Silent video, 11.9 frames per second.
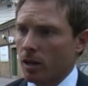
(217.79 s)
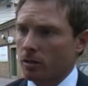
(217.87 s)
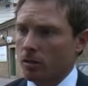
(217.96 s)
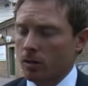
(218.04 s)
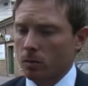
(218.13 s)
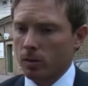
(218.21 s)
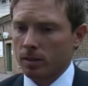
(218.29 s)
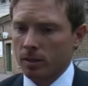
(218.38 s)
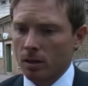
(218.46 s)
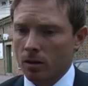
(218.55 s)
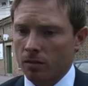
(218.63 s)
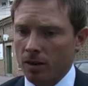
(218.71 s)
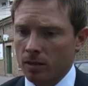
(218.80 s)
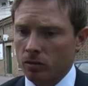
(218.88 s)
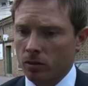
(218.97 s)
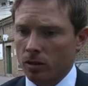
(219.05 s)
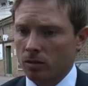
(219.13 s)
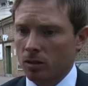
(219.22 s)
I don't think we did our
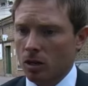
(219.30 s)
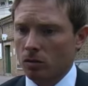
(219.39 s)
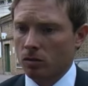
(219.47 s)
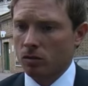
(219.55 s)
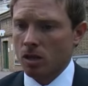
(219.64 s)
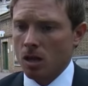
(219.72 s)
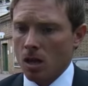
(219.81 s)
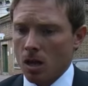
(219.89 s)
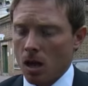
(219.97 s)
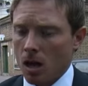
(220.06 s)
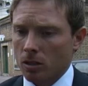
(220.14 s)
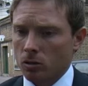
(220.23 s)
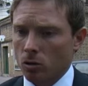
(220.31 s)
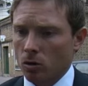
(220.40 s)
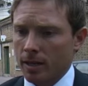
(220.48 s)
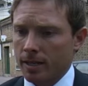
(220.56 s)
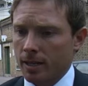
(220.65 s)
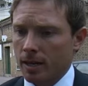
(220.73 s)
fans and ourselves uh, at all
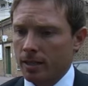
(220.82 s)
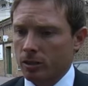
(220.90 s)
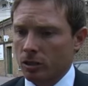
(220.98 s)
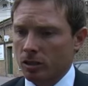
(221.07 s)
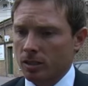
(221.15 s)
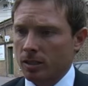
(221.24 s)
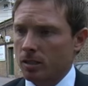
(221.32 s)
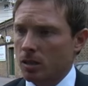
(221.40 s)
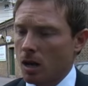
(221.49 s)
any any justice.